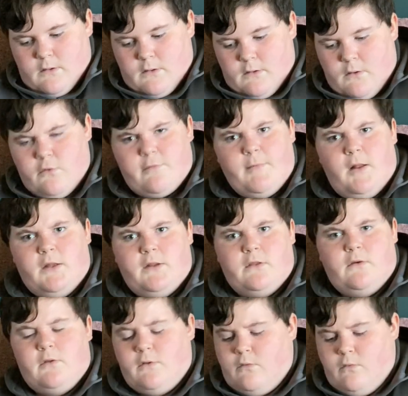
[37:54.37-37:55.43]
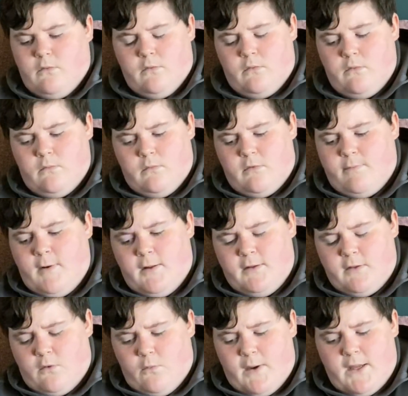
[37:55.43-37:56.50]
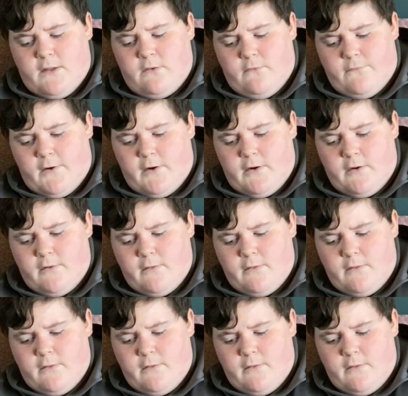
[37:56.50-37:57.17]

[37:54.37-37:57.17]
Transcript: No smallies though. the smallies are way too far.